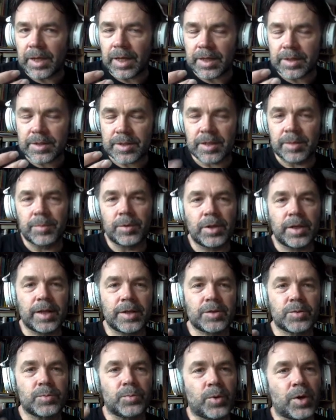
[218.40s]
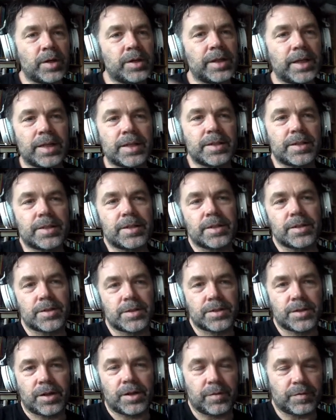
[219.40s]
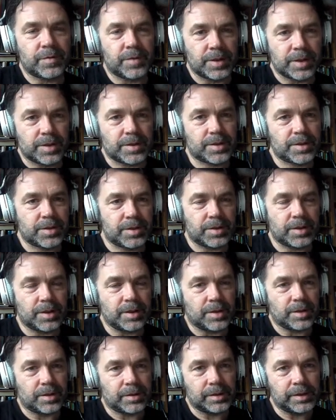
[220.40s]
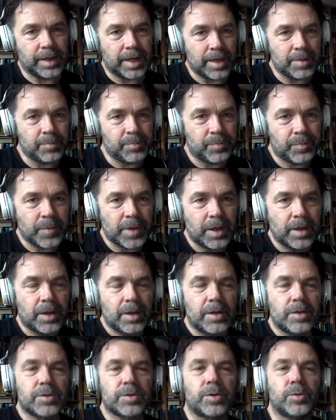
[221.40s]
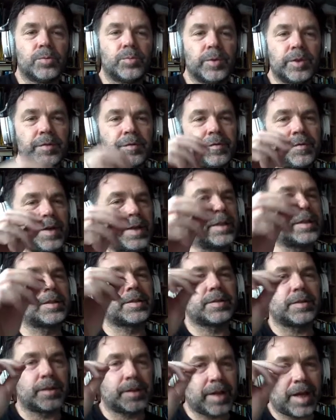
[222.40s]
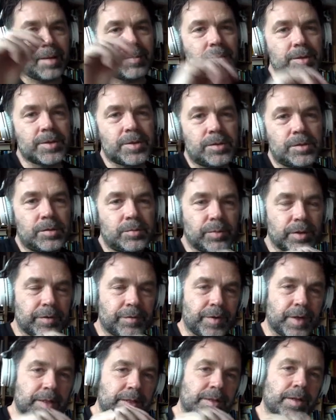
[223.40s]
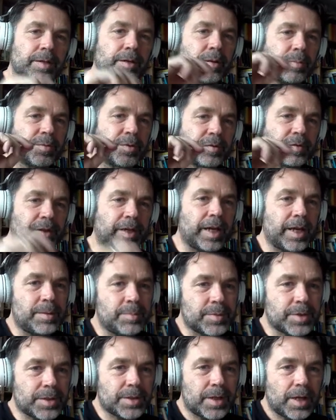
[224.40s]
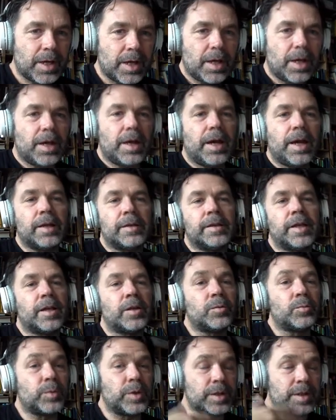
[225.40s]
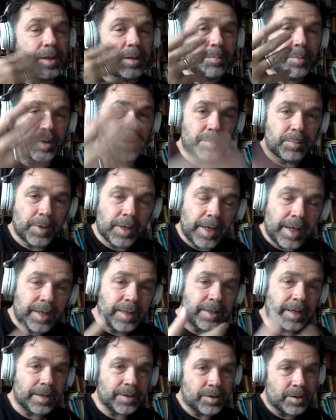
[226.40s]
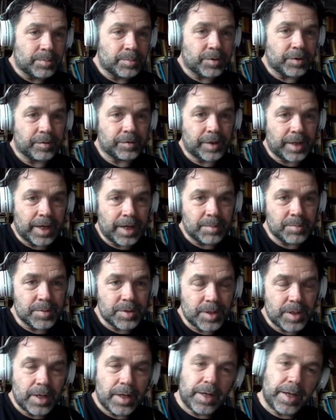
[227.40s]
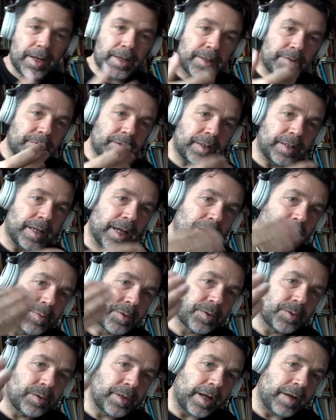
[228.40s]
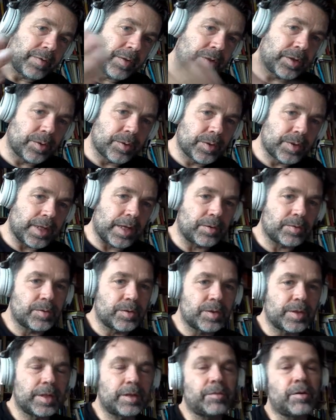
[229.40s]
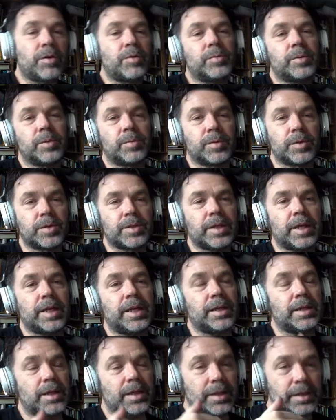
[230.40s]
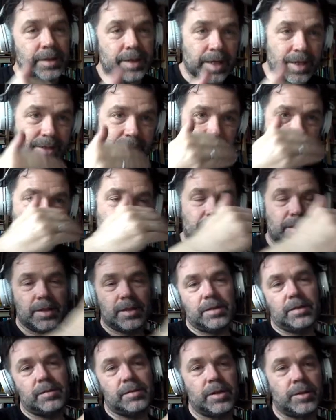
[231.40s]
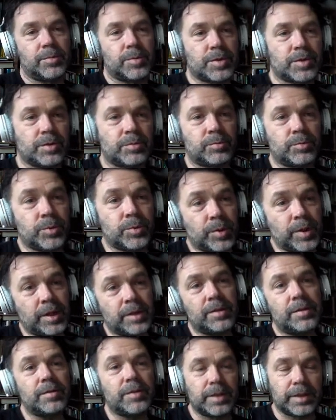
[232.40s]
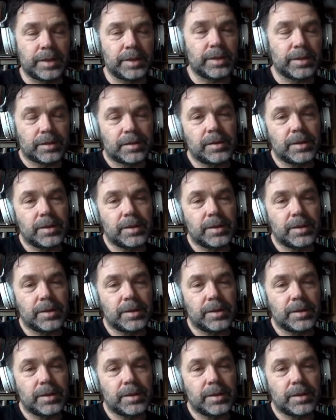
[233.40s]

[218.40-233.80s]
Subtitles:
simulates one instance of this game. So we fix the capital, we fix the number of games, and then we simply play that number of games. And if the capital ever goes down to 0, we will say, yes, there was a ruin, the